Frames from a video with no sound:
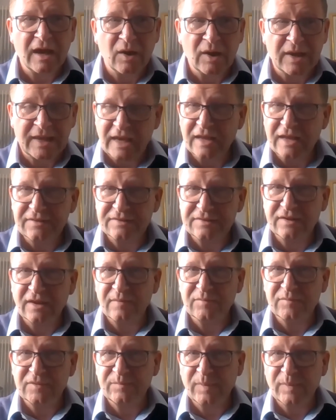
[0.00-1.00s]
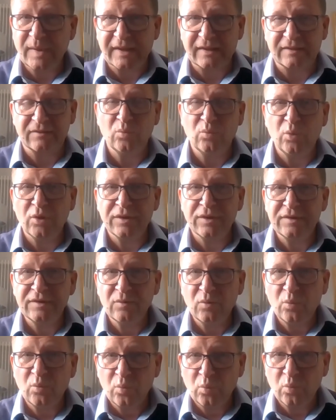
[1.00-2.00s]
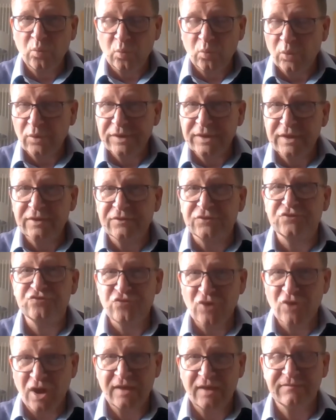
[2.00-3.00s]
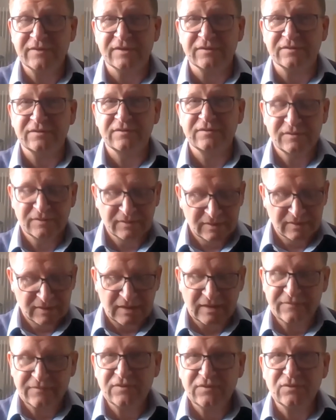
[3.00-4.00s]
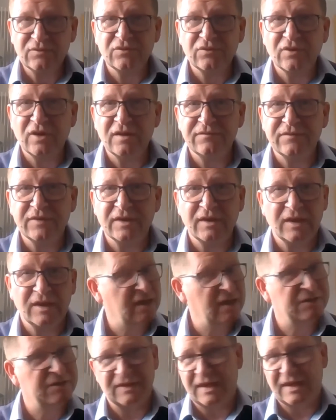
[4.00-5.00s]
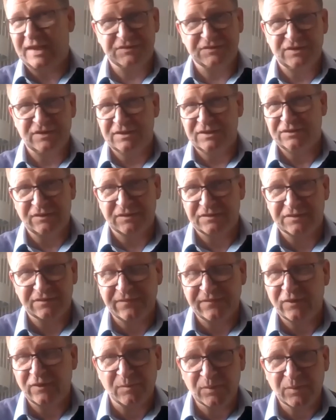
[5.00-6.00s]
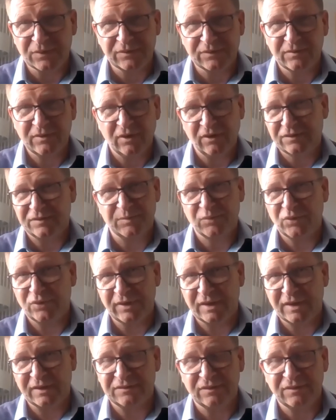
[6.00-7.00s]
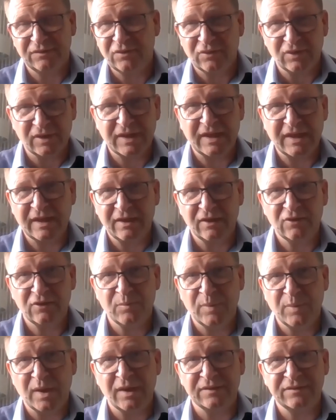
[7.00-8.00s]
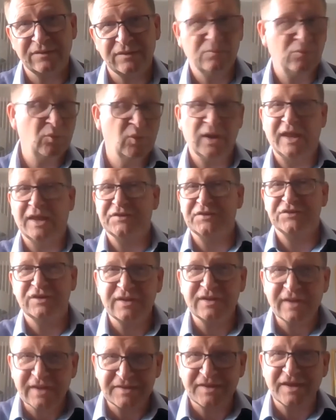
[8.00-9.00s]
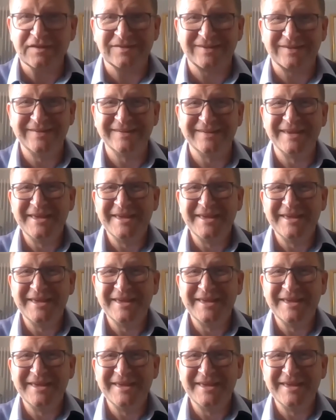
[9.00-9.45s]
it comes back to what are your drivers? If your driver is actually just to flog lots of products and not care who buys them, well, actually it does